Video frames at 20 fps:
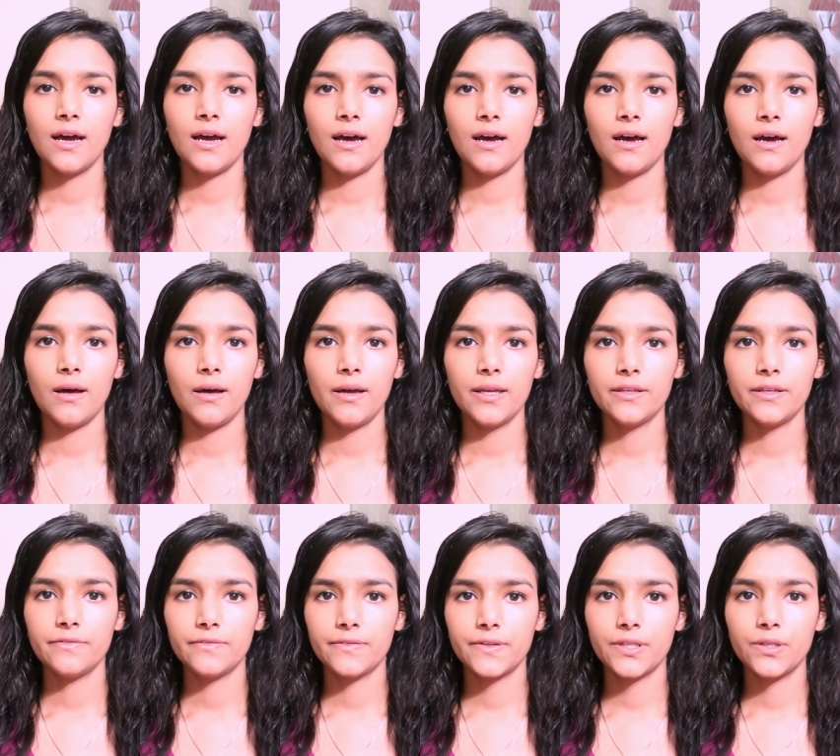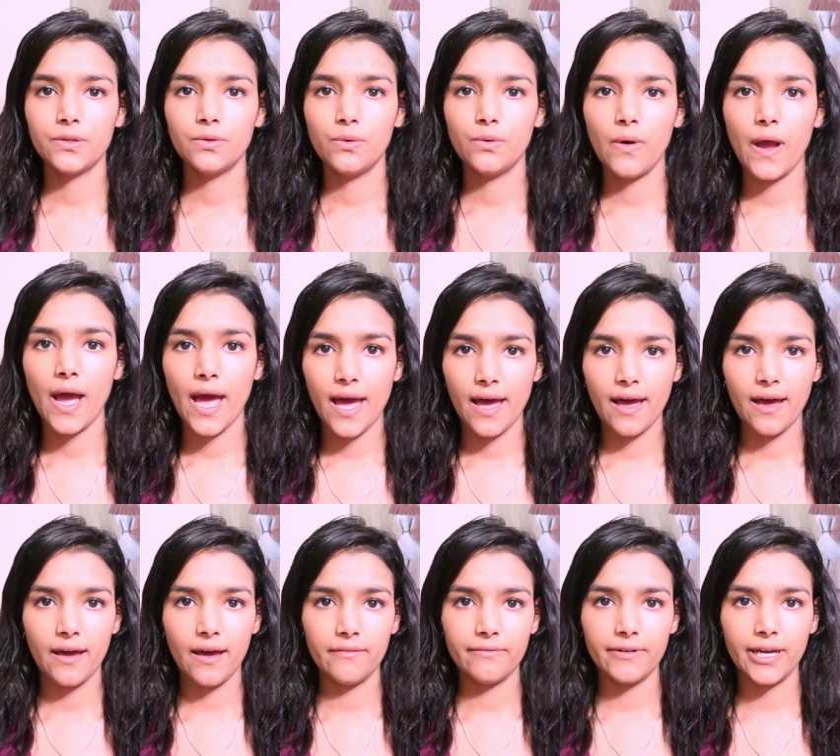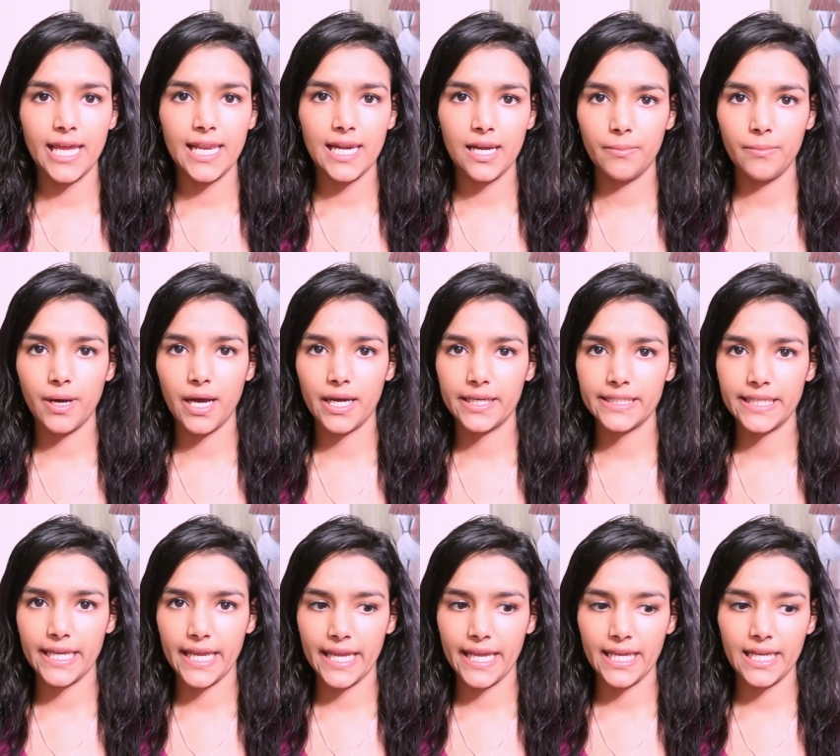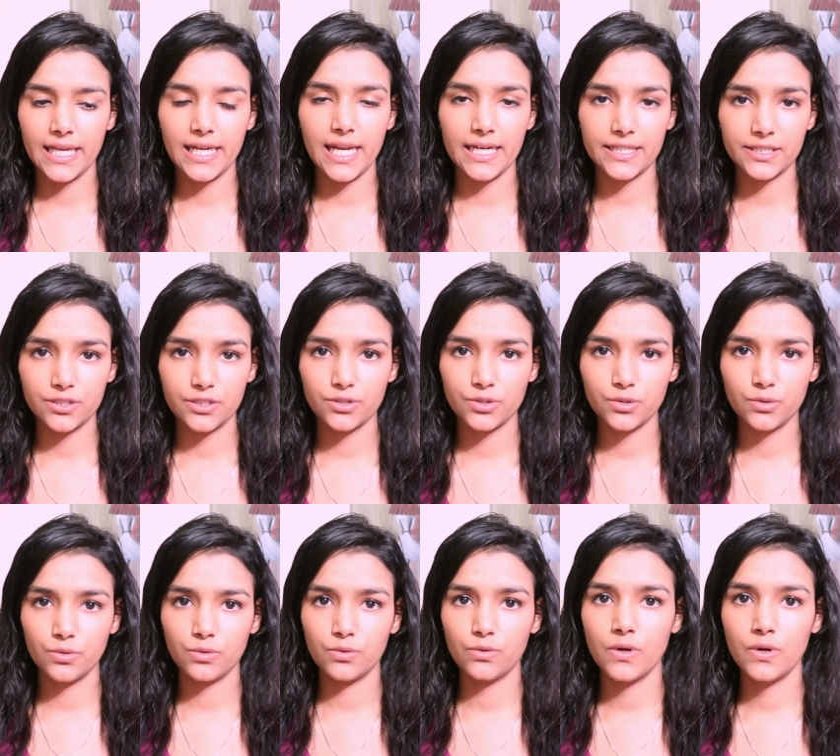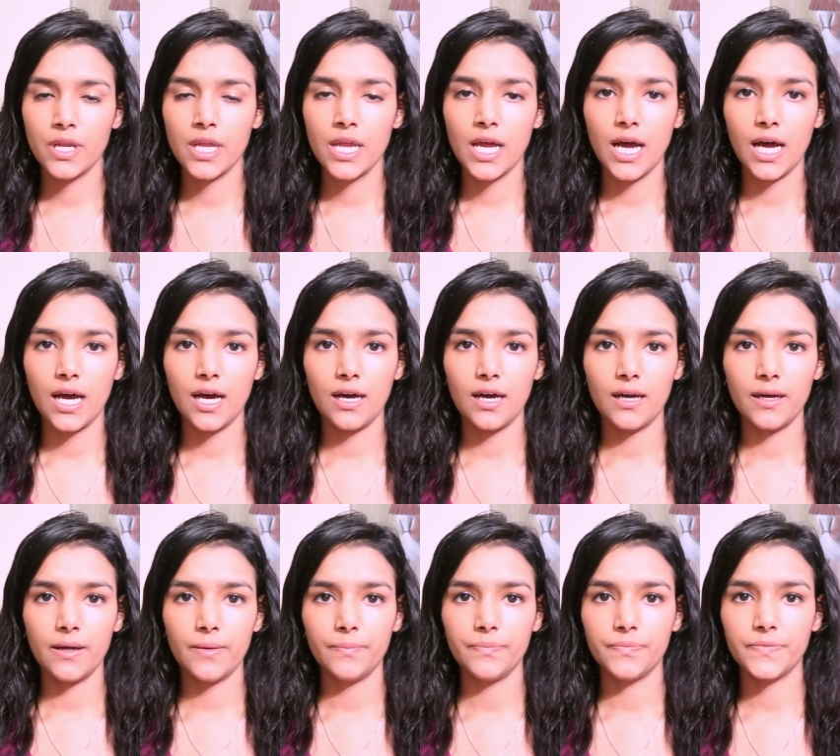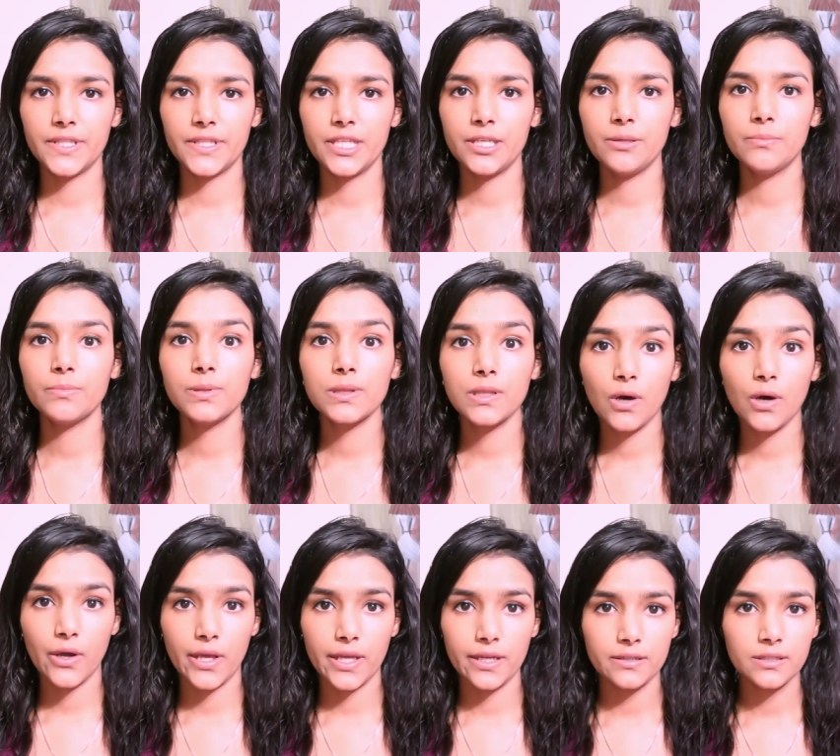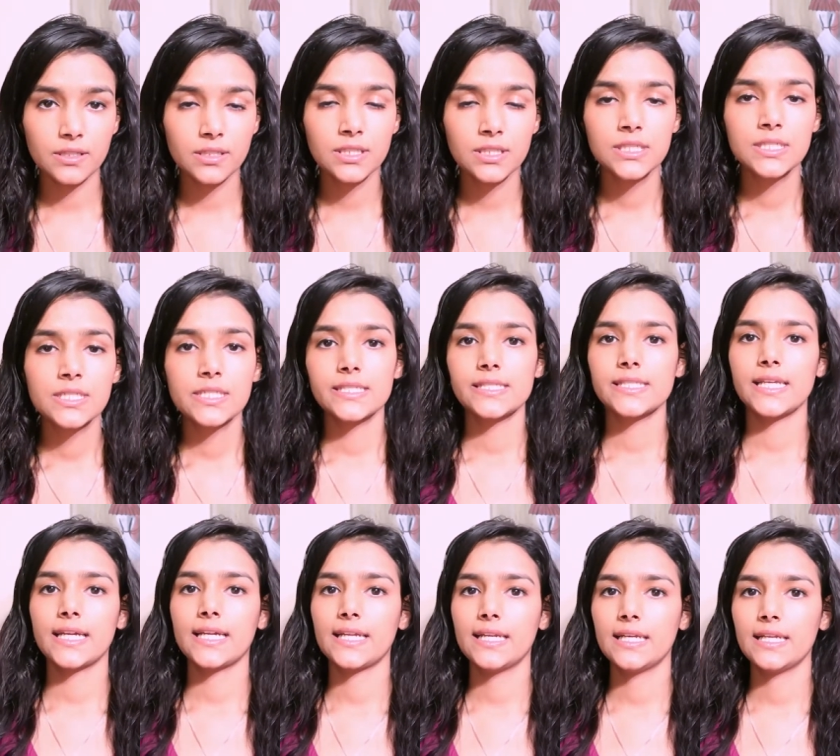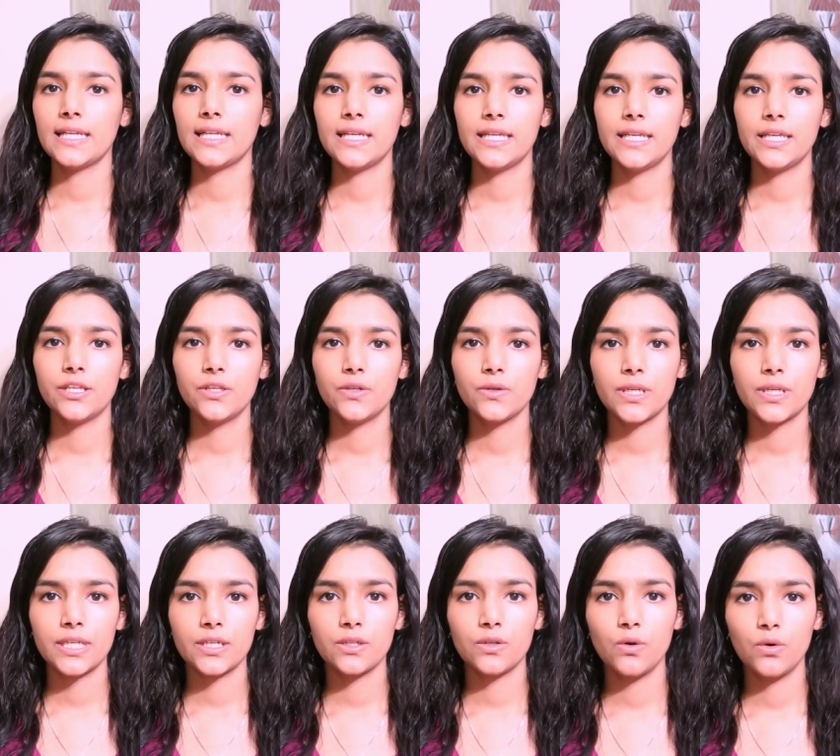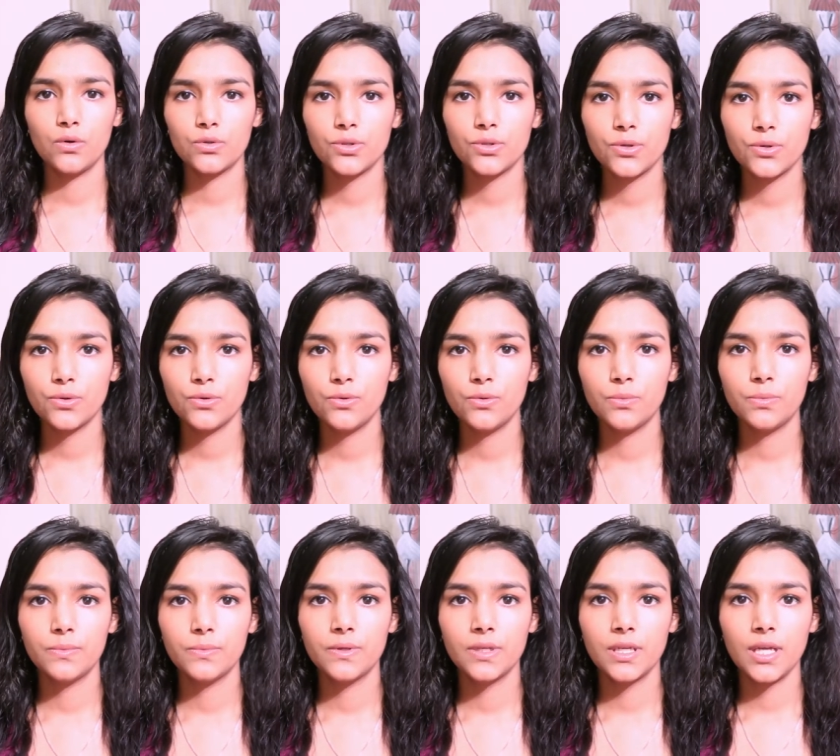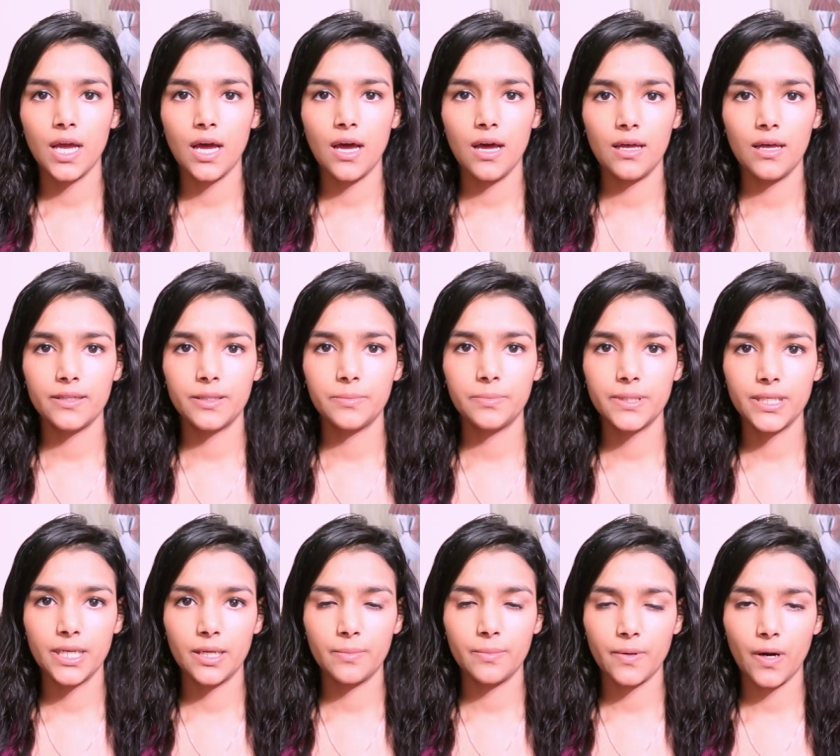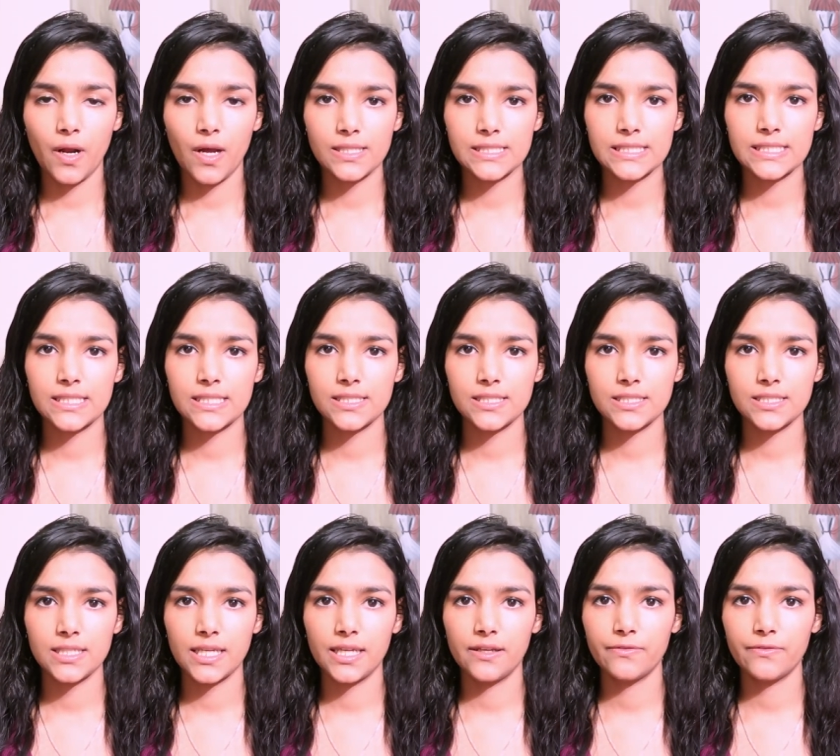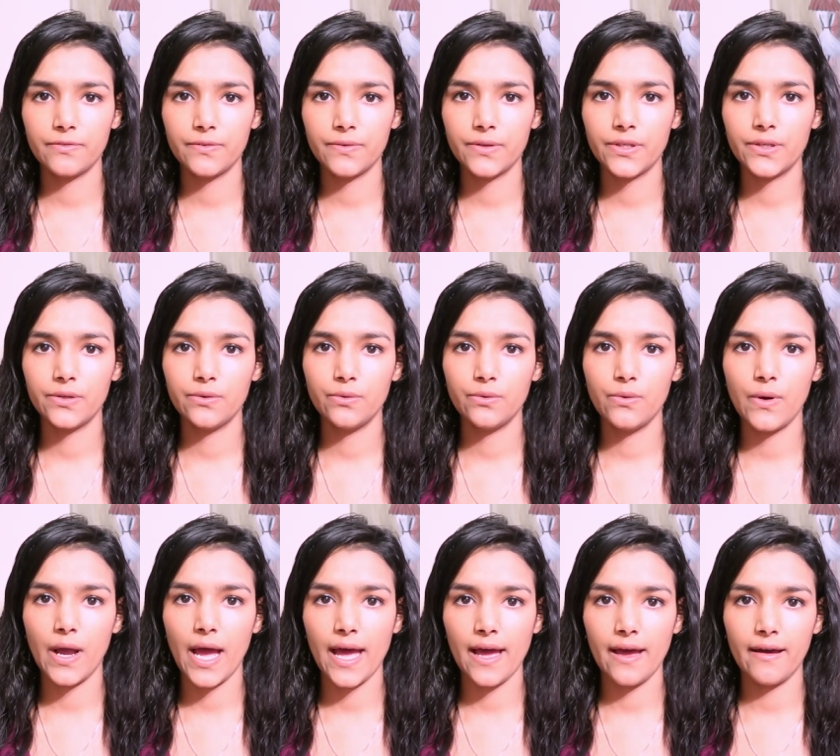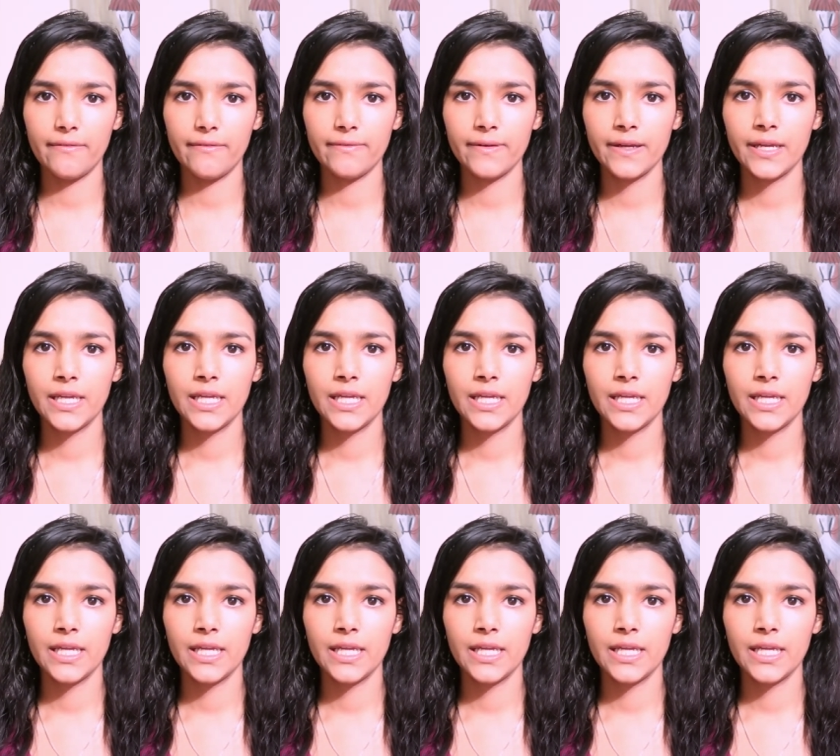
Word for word: uh, if you have LMIA letter through uh, the employer. Secondly, you can go through uh, the PR process if you have